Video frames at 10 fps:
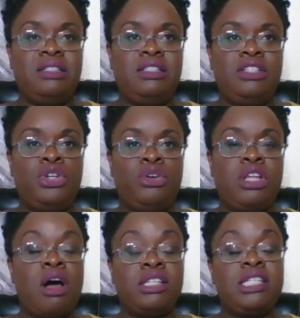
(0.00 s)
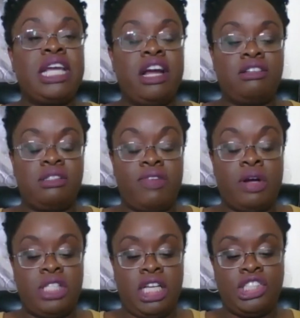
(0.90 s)
you know, the Auntie Karen
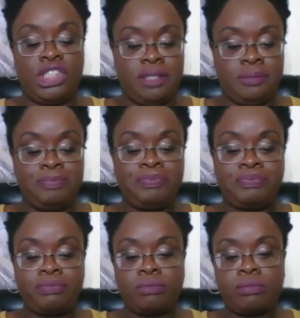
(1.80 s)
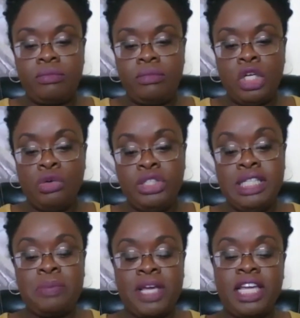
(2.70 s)
Foundation
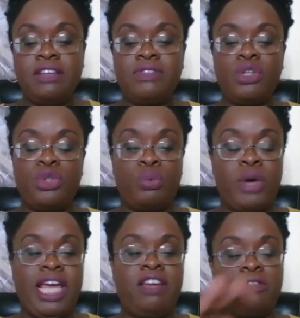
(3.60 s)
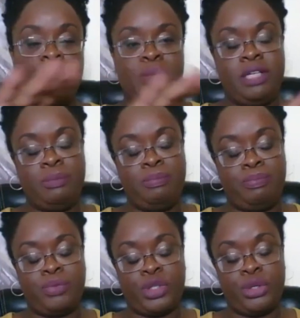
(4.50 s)
really paved the way for me
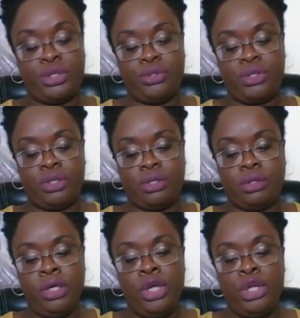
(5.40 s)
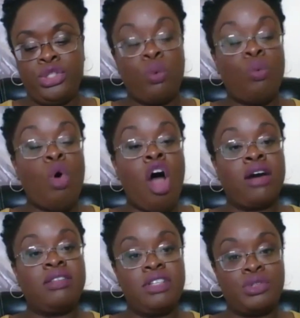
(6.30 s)
to
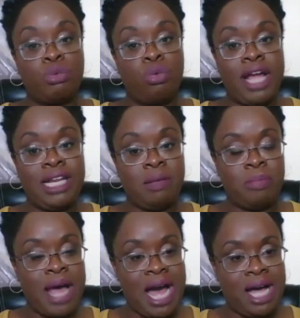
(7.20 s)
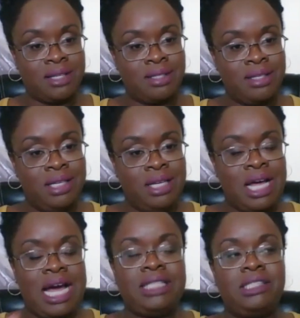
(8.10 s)
walk this writing path
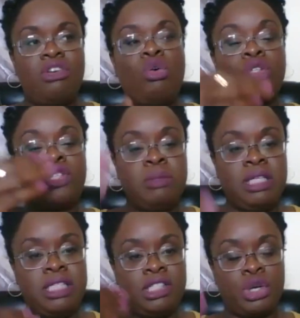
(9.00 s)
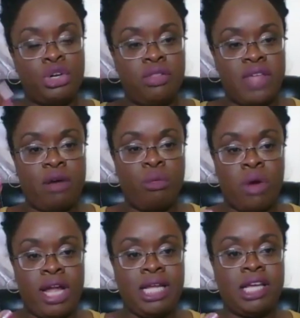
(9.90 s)
and ultimately turn that
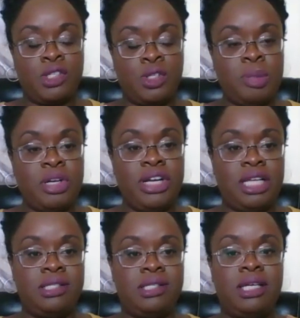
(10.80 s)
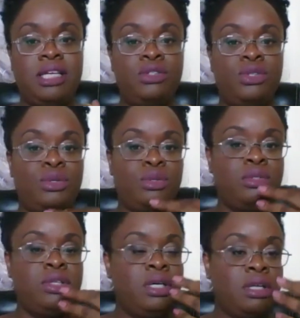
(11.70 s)
writing experience into
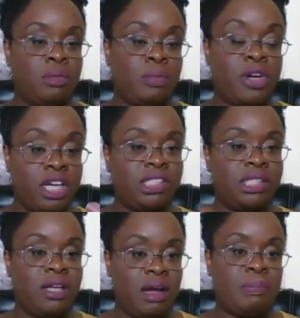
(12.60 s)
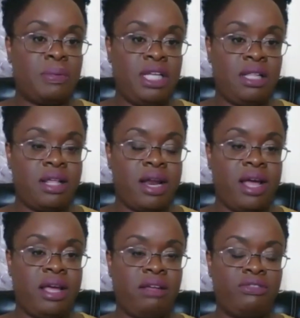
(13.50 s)
the production company that
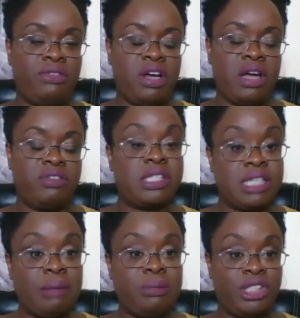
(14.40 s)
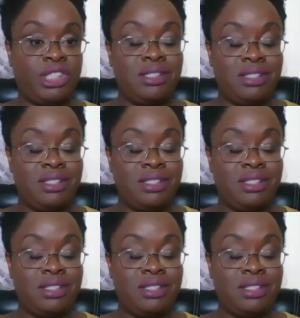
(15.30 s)
I've established